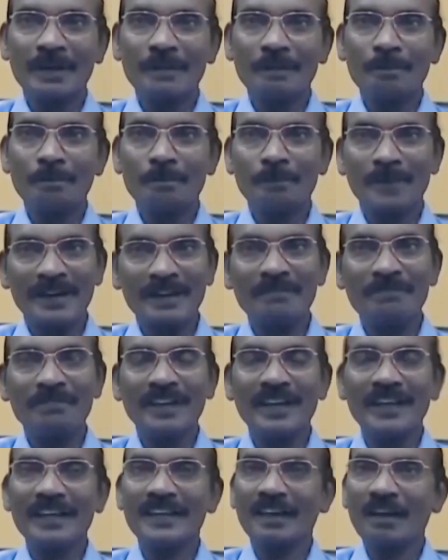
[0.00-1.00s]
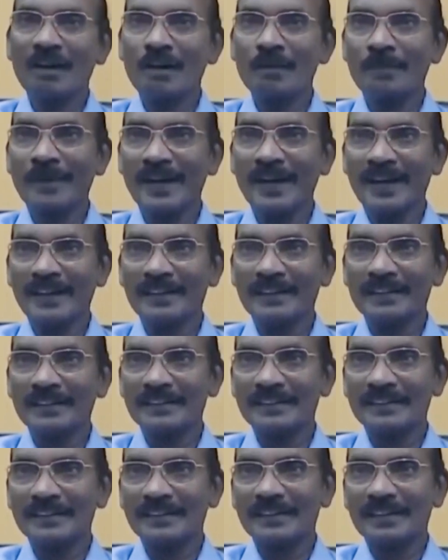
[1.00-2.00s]
Let me briefly
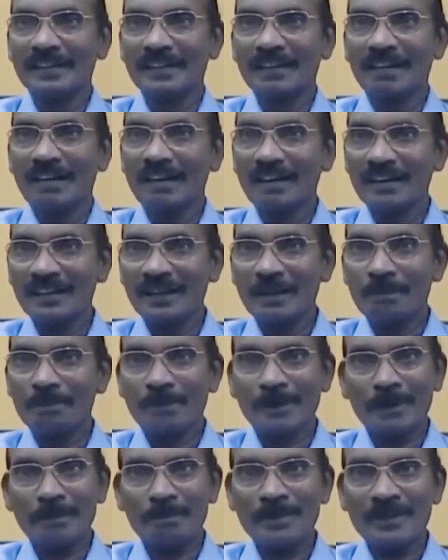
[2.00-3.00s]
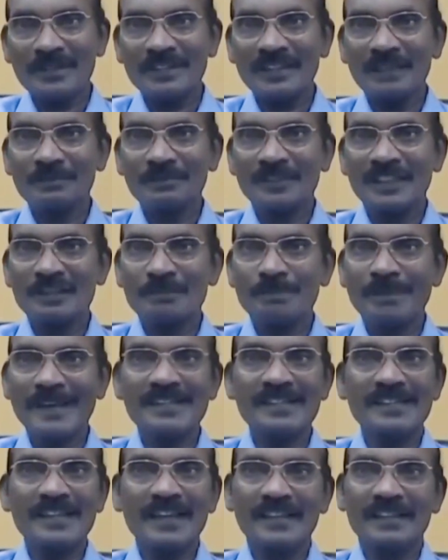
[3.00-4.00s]
elaborate on the purpose of the
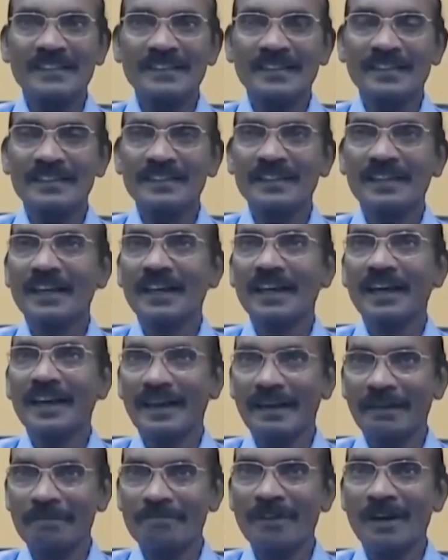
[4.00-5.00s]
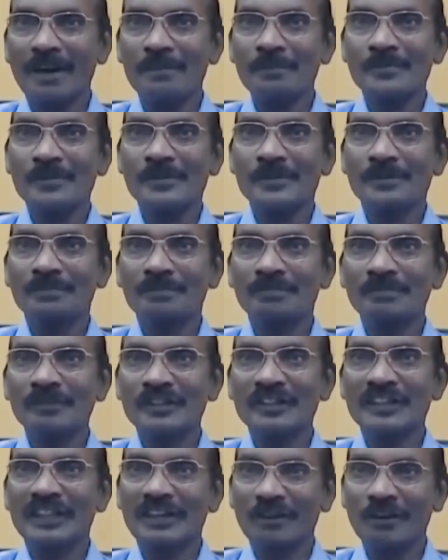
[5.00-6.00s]
space sector reforms
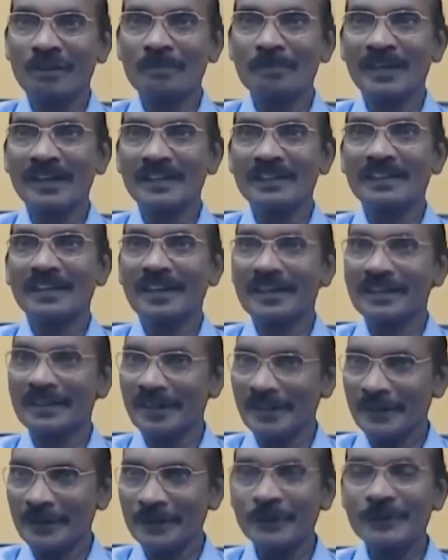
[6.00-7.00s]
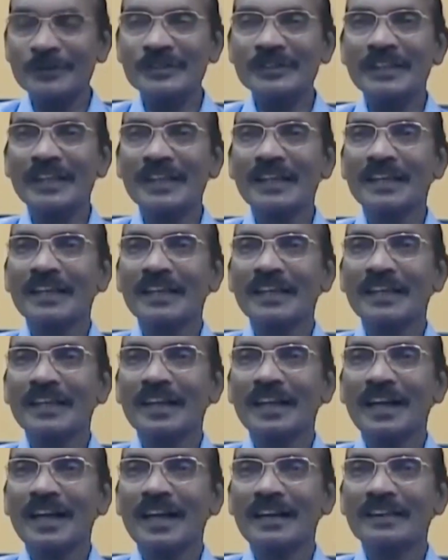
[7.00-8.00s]
which government introduced
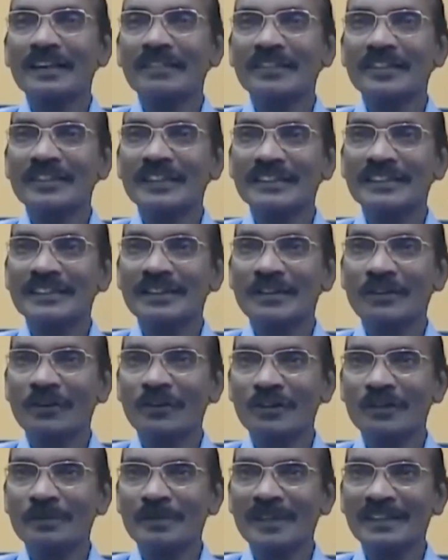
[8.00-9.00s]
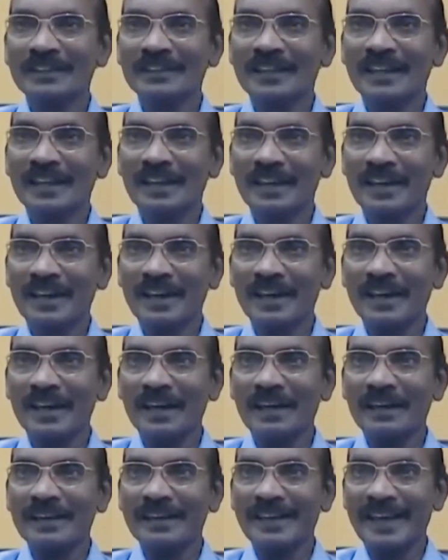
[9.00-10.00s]
and which is going to be a
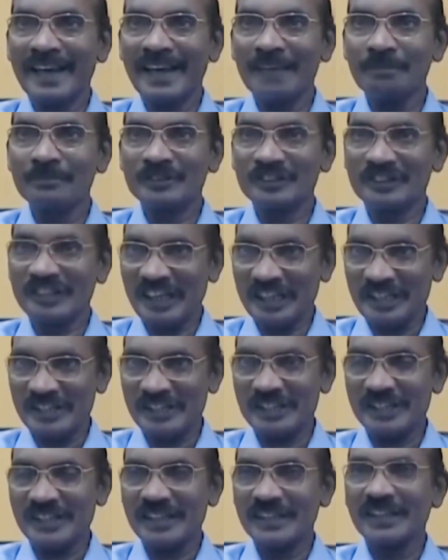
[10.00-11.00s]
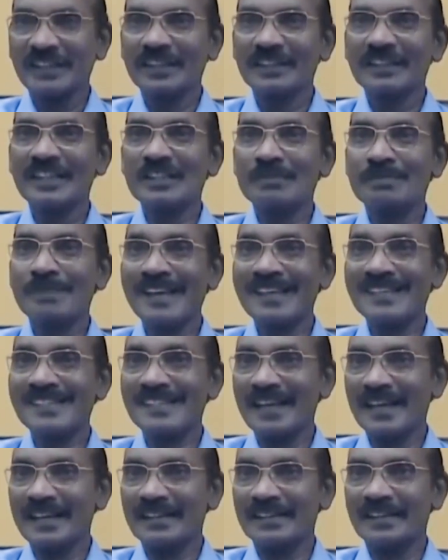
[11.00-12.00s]
real game change in the
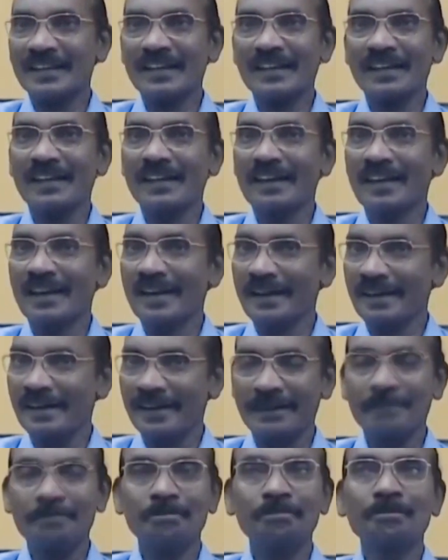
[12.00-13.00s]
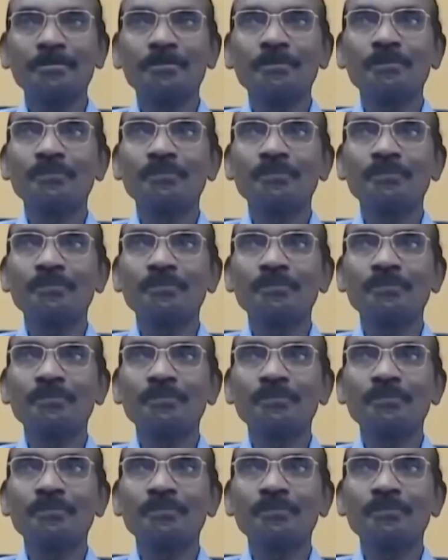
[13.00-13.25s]
space sector in India.